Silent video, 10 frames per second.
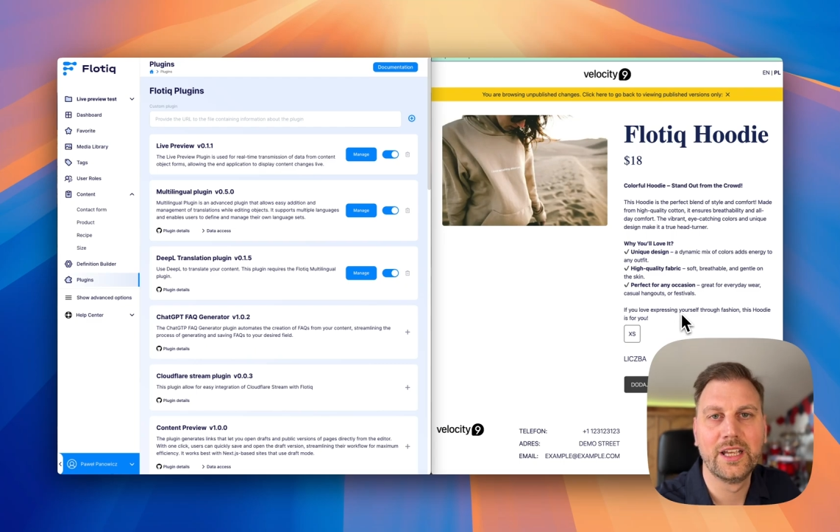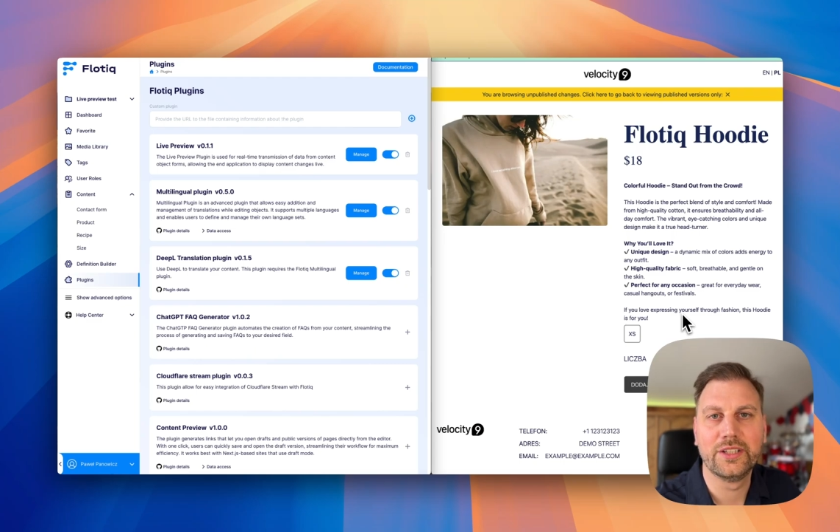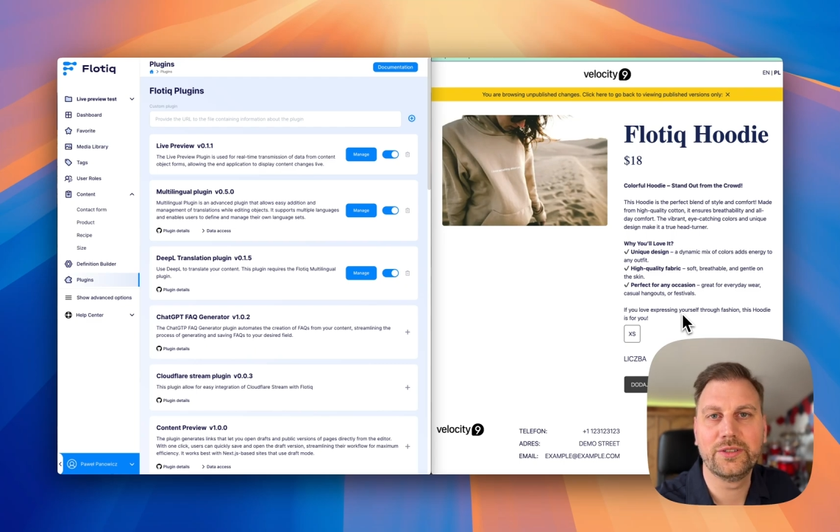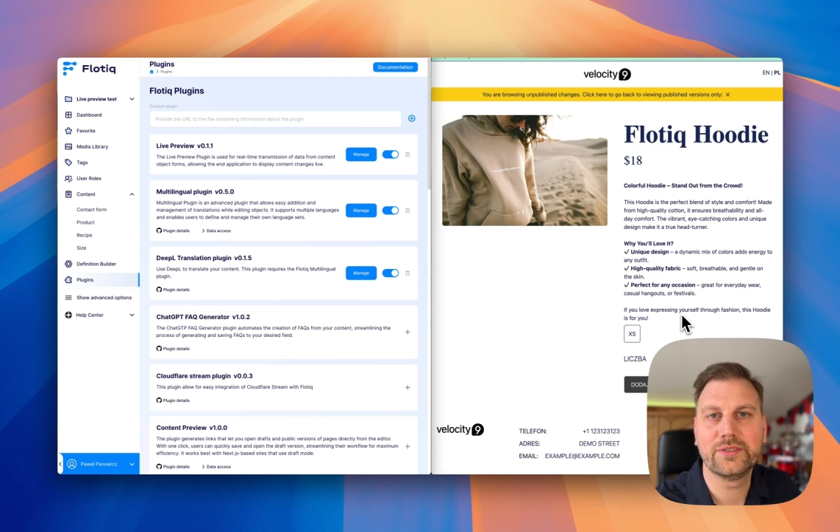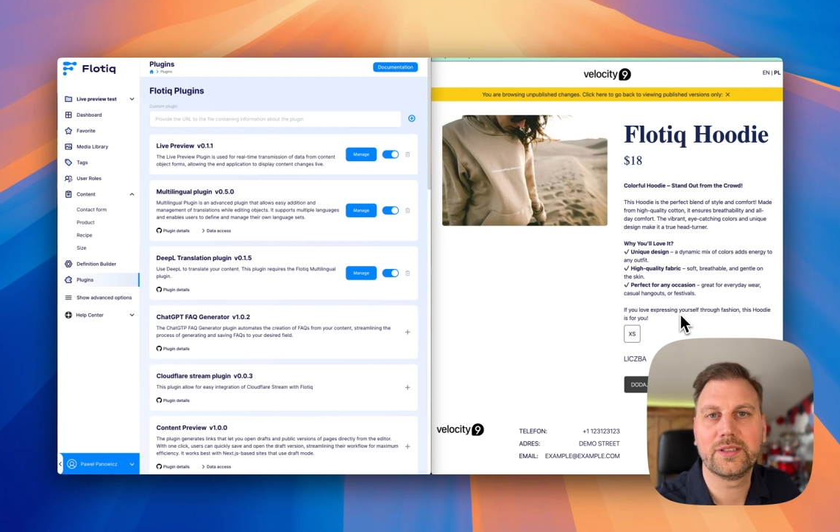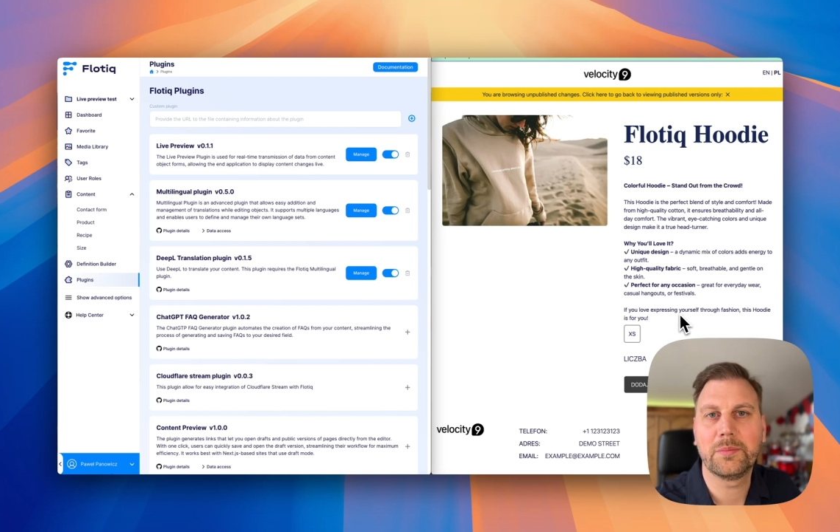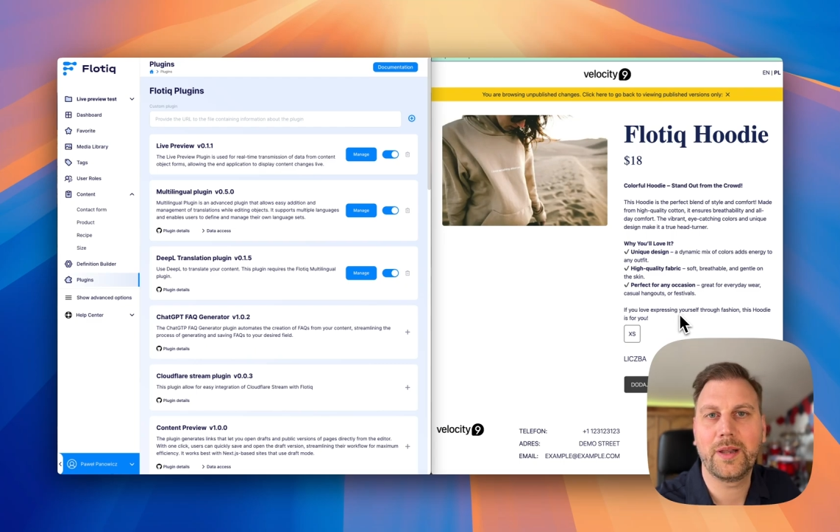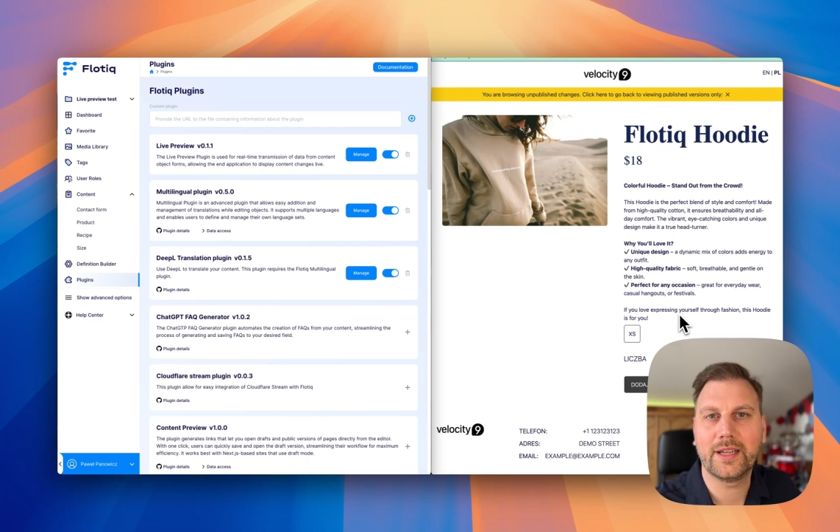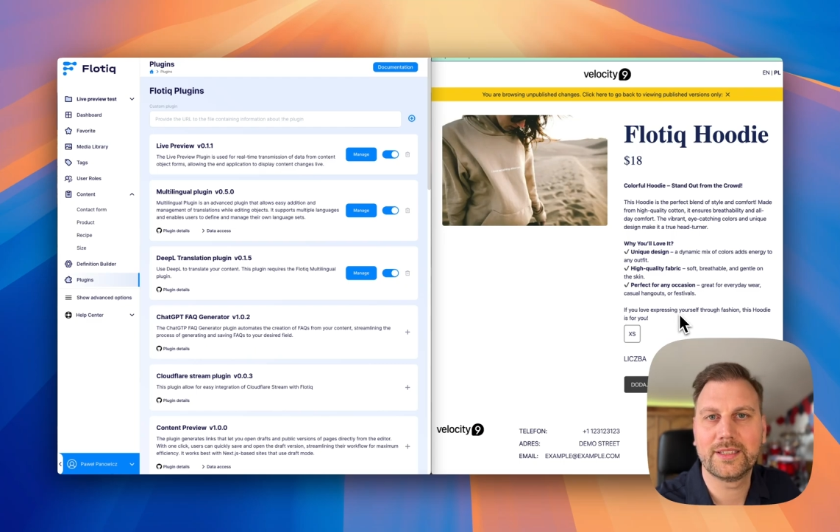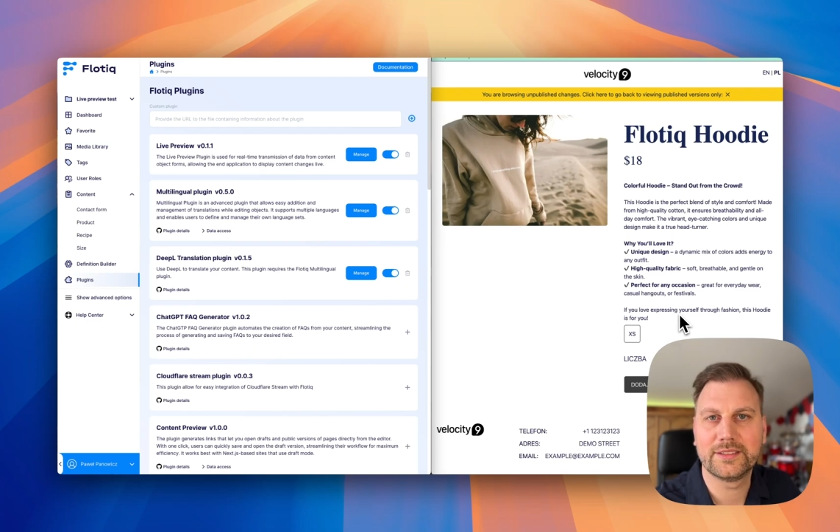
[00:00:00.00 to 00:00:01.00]
using
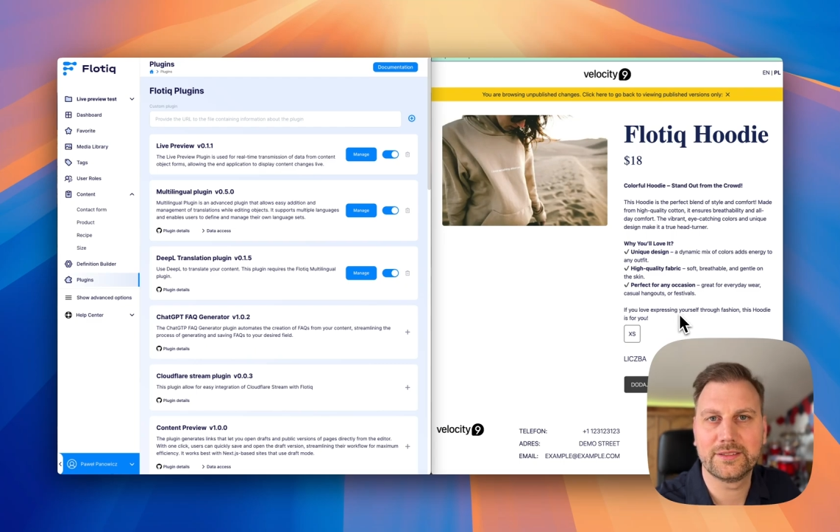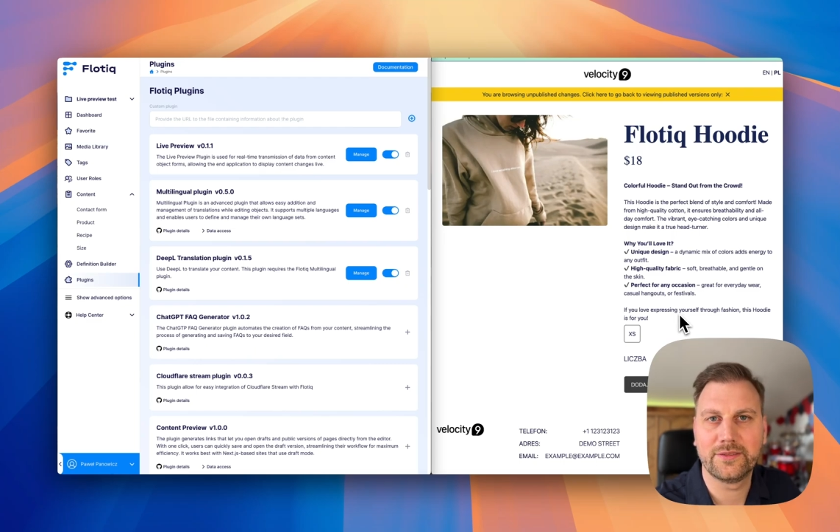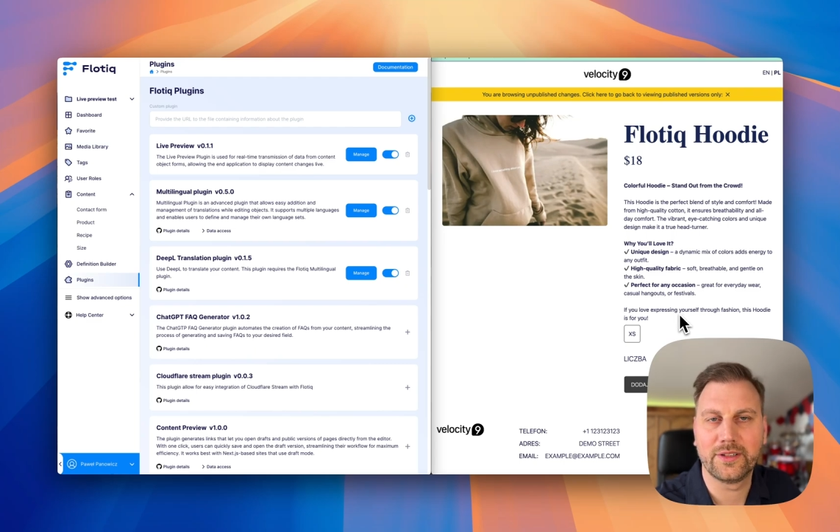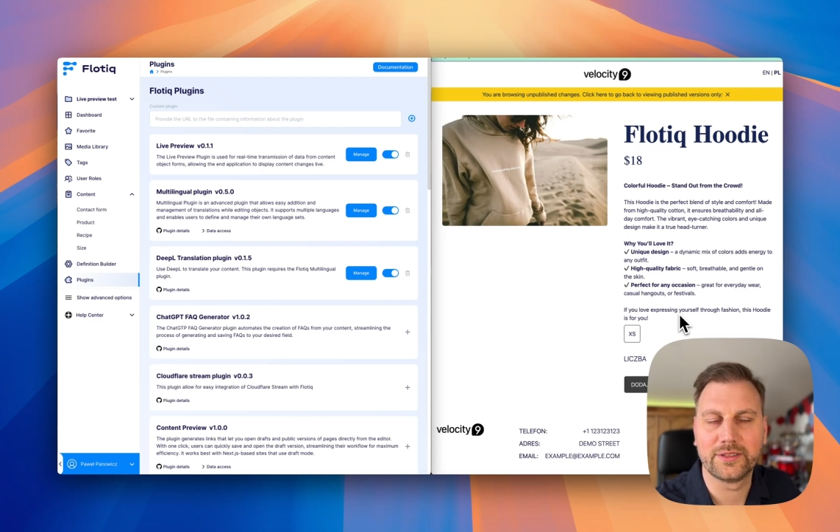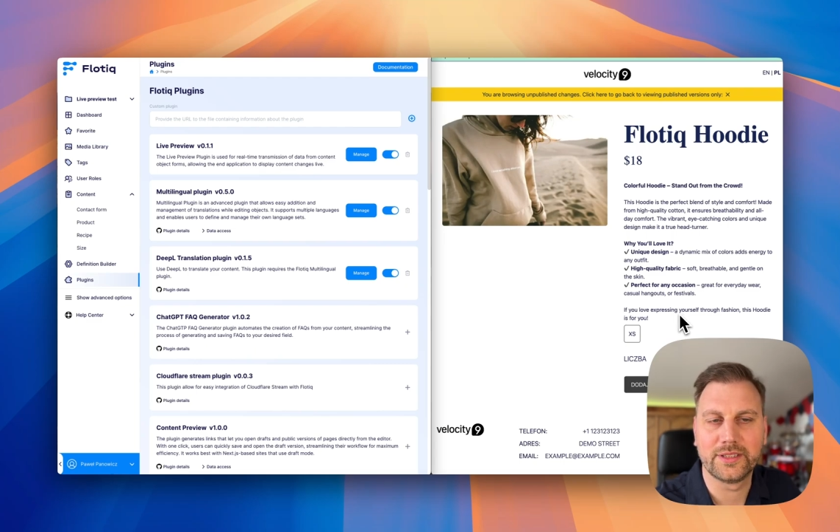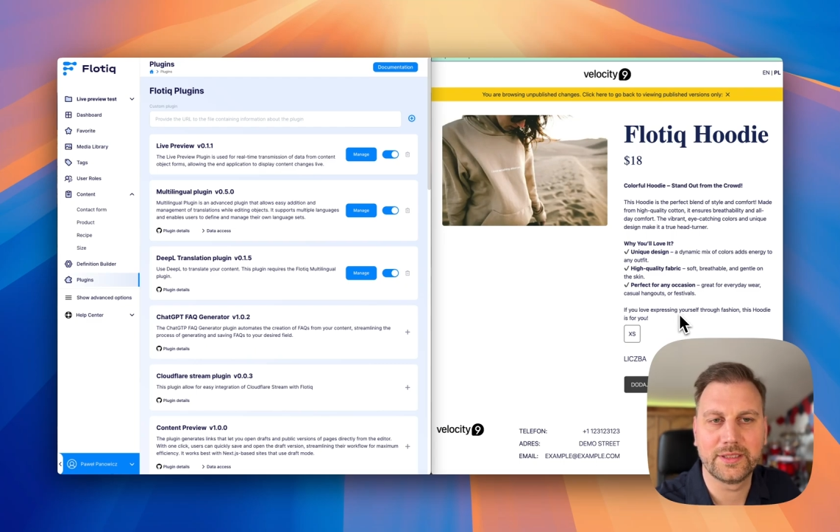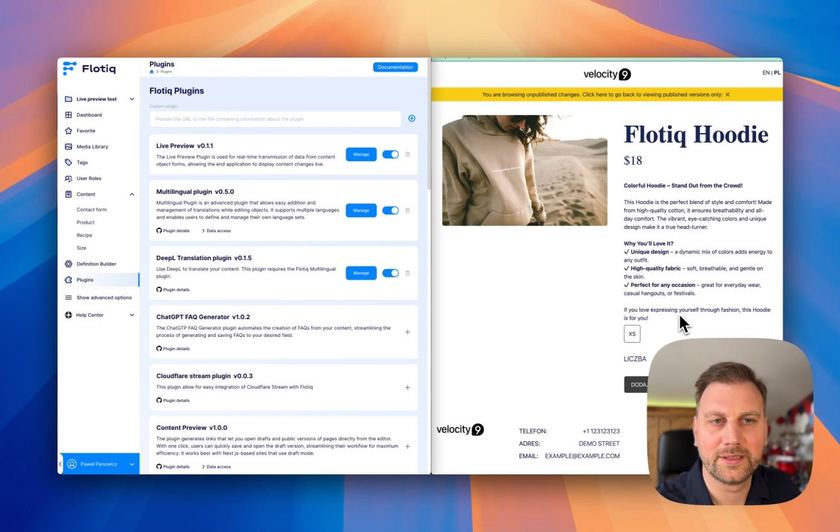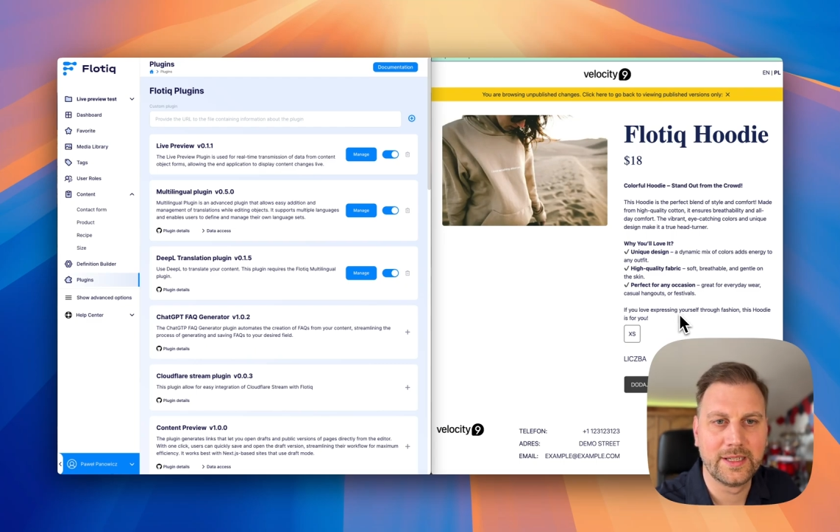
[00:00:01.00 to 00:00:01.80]
plugins in Flotiq.